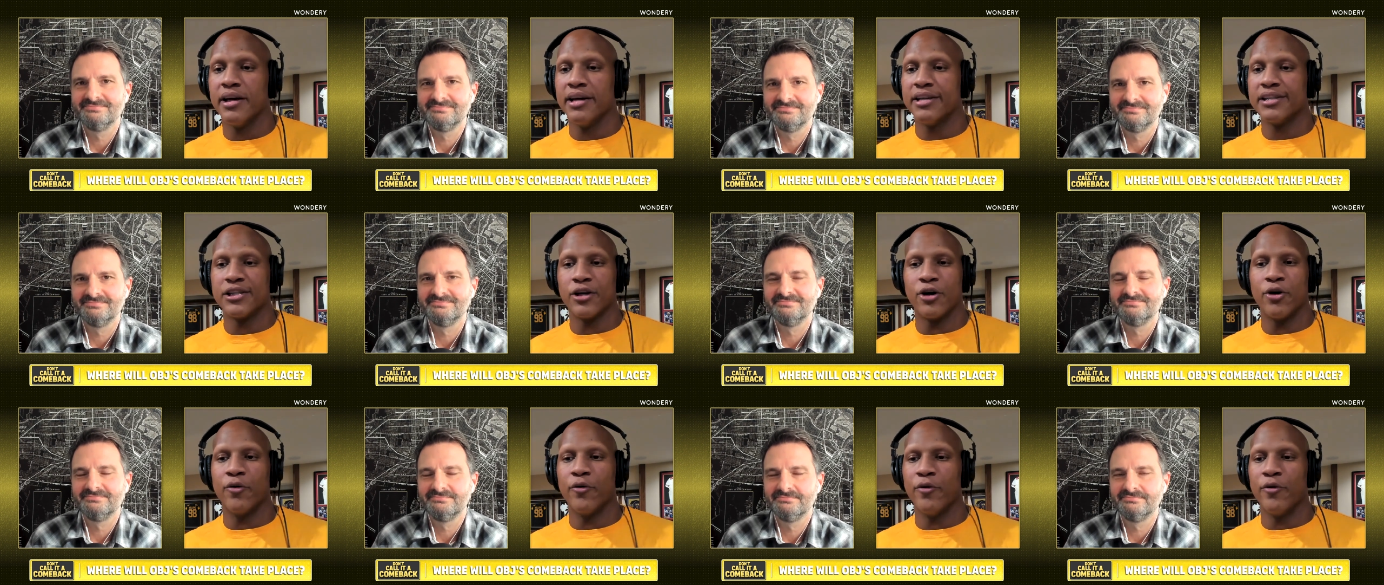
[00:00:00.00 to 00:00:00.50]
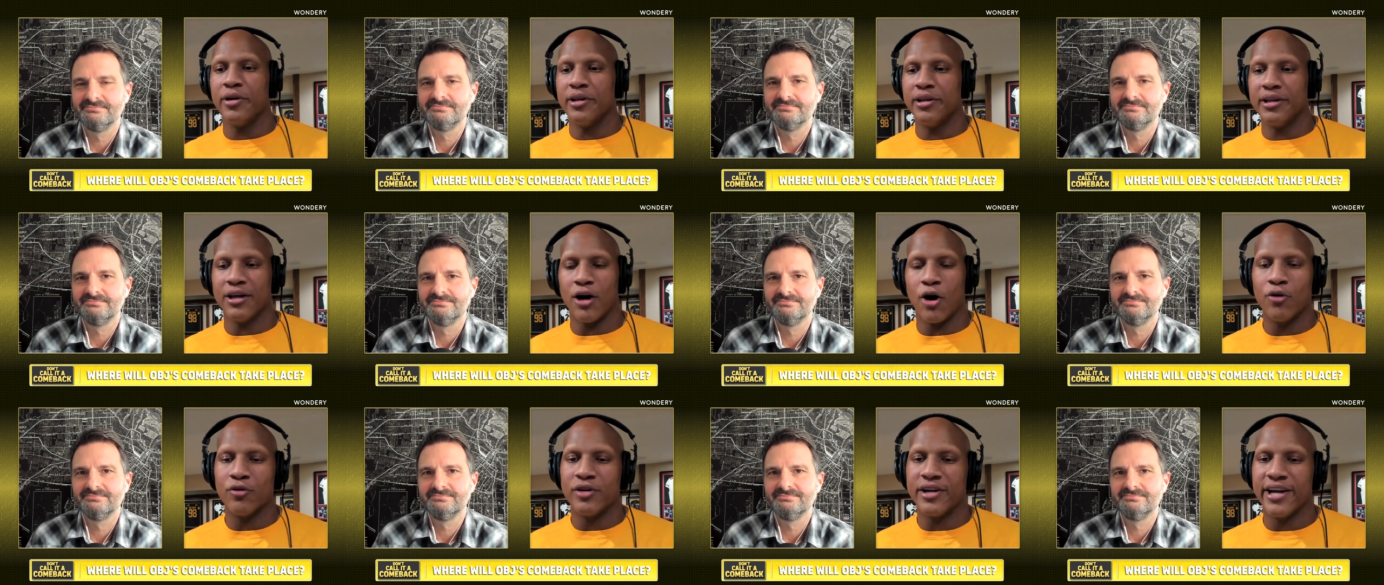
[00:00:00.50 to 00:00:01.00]
Speaker 1: So
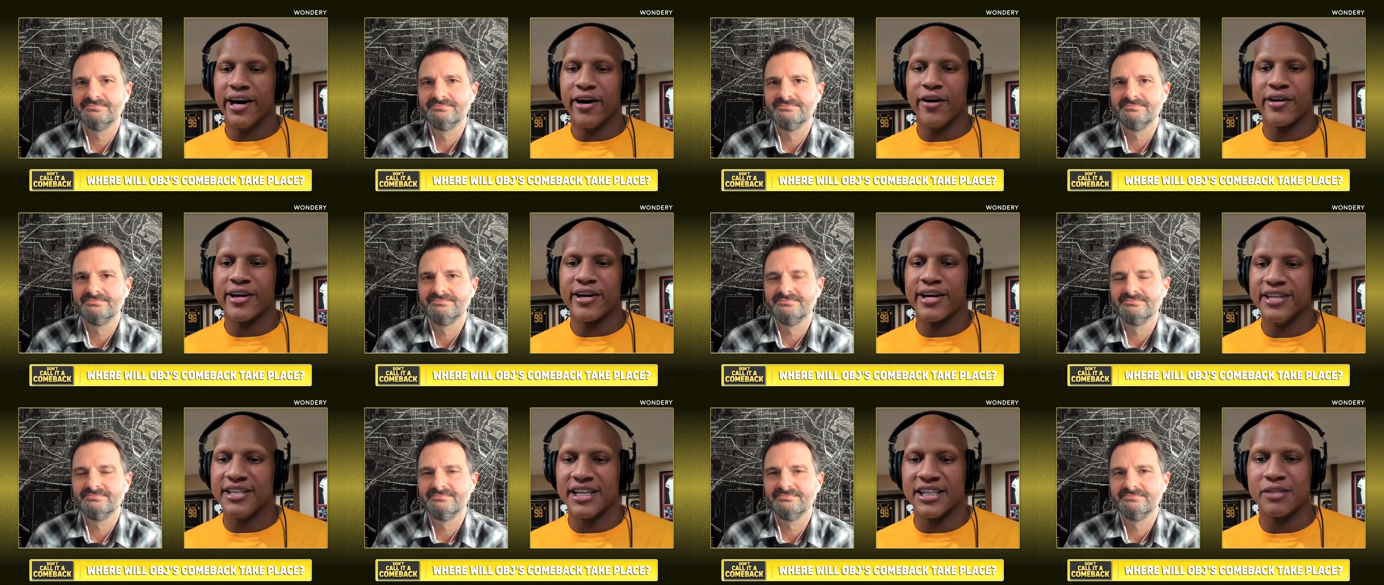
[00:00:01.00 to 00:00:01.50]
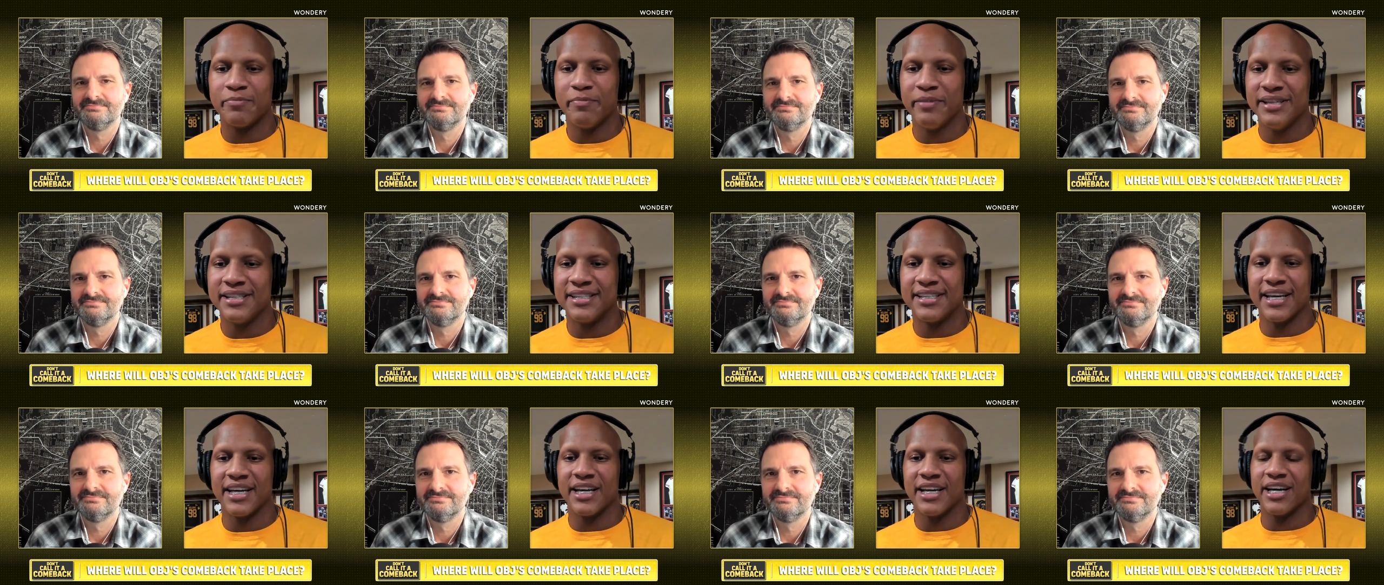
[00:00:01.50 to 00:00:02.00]
Odell can just be
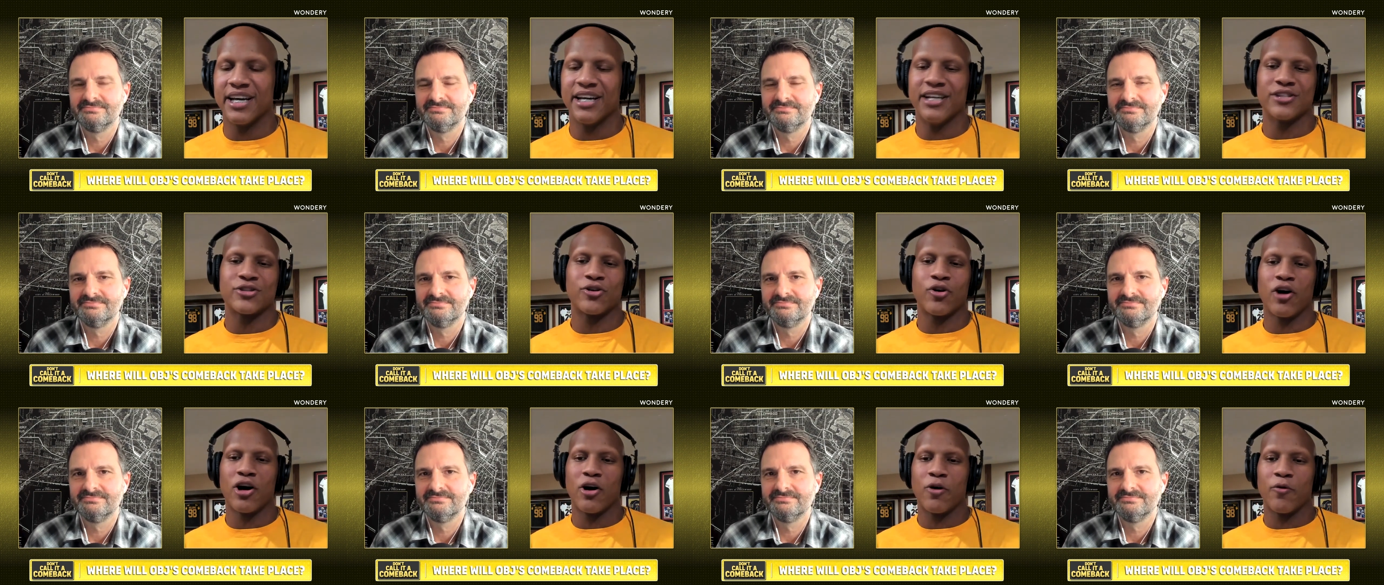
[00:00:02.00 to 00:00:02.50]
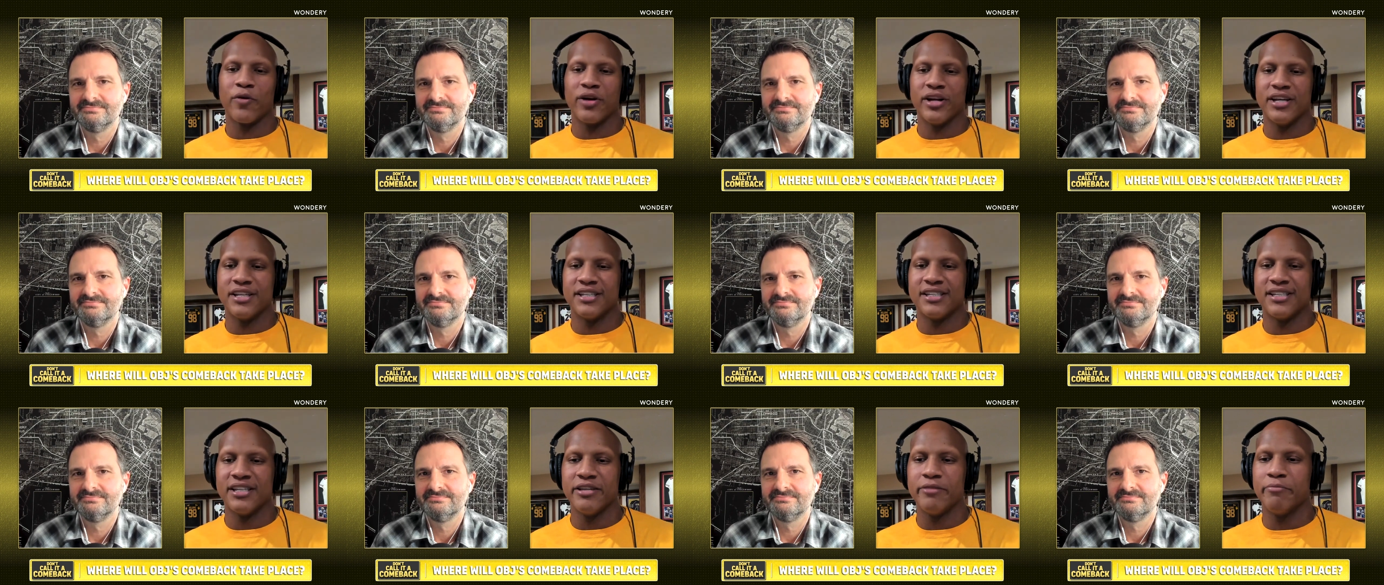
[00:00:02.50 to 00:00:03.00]
sitting in his car with
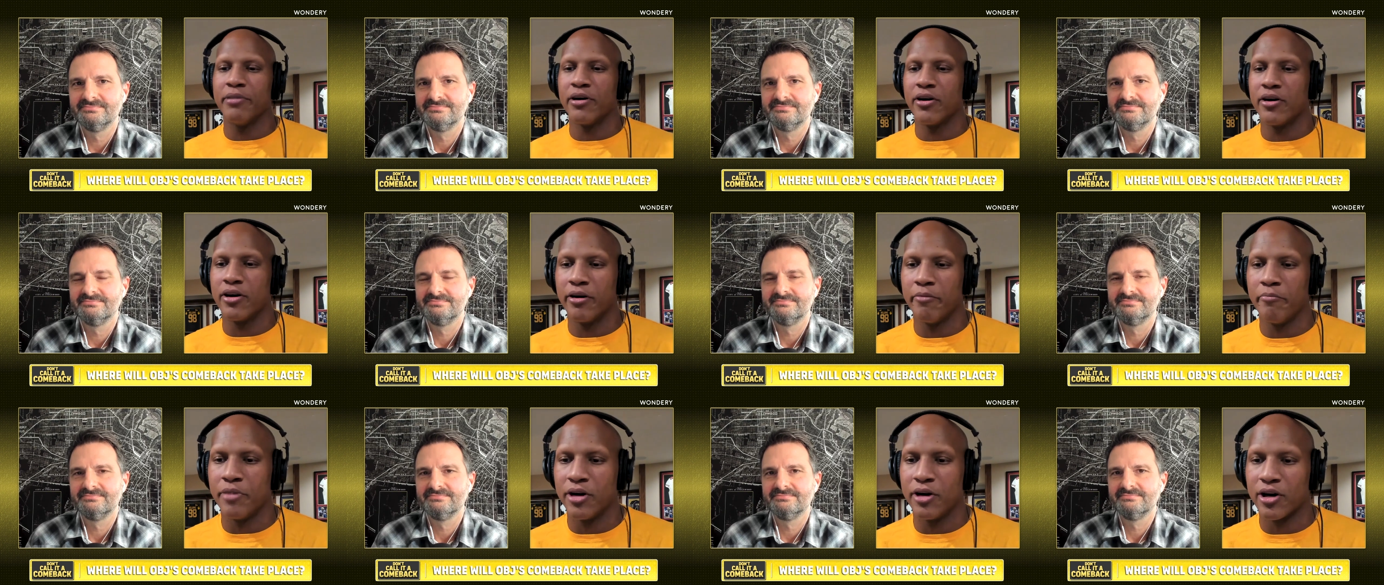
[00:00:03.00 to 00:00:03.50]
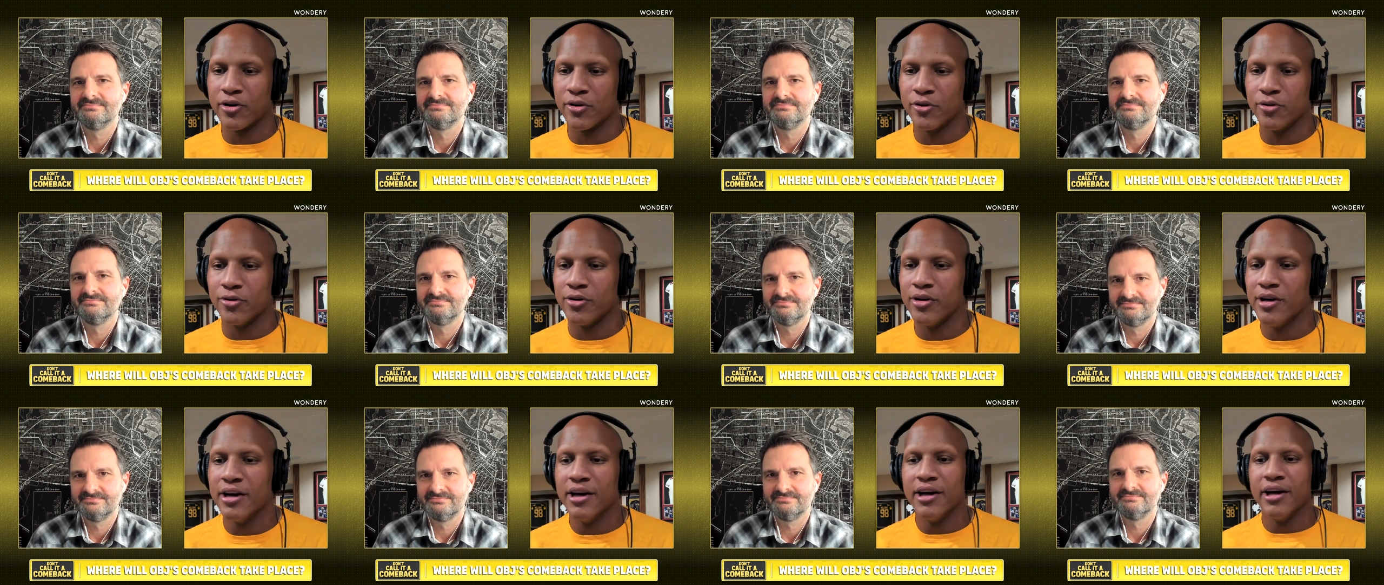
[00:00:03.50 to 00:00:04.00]
his seatbelt
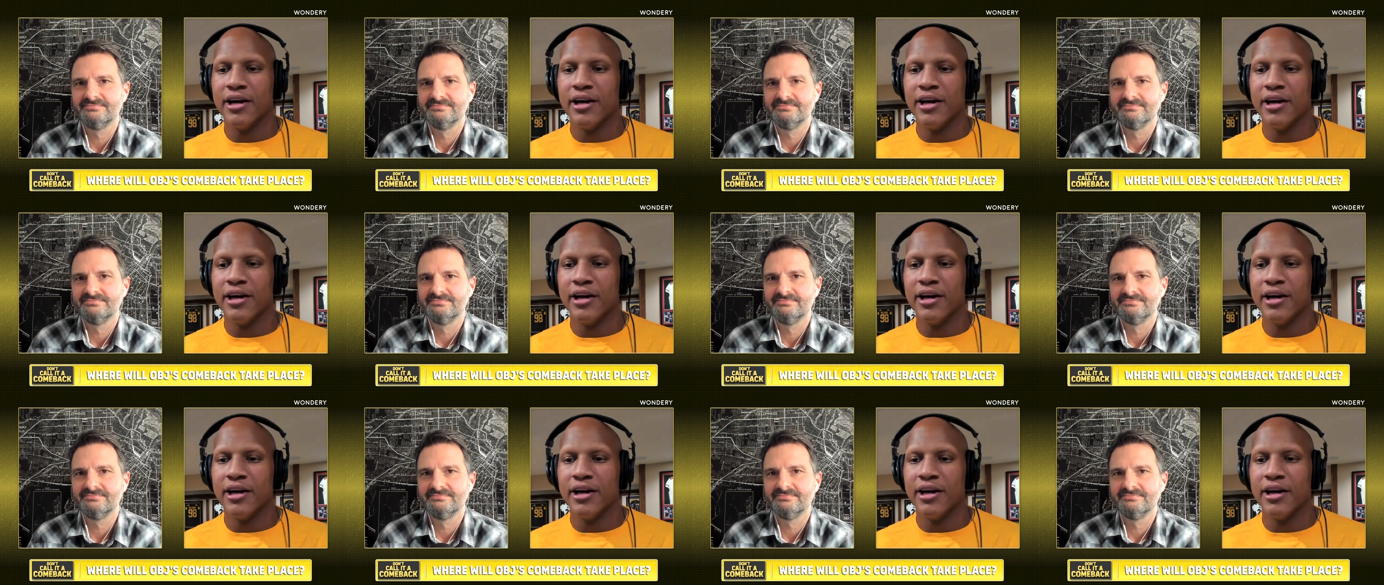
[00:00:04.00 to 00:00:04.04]
unbuckled.